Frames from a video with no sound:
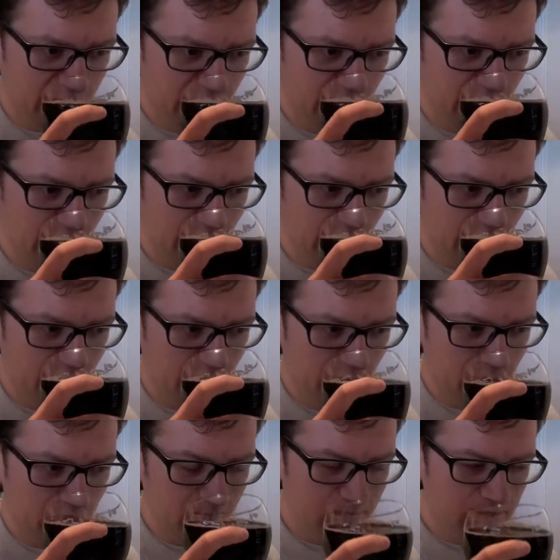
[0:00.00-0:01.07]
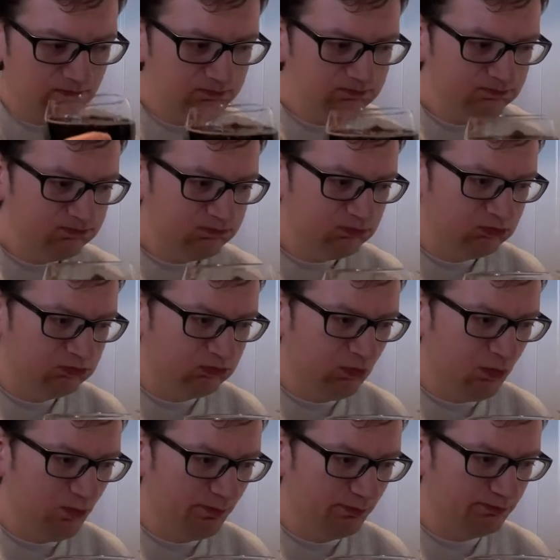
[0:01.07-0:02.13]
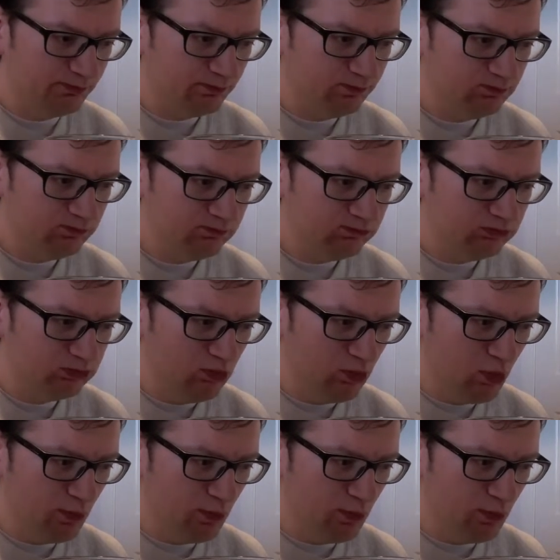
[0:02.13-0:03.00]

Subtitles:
No one is speaking in this clip.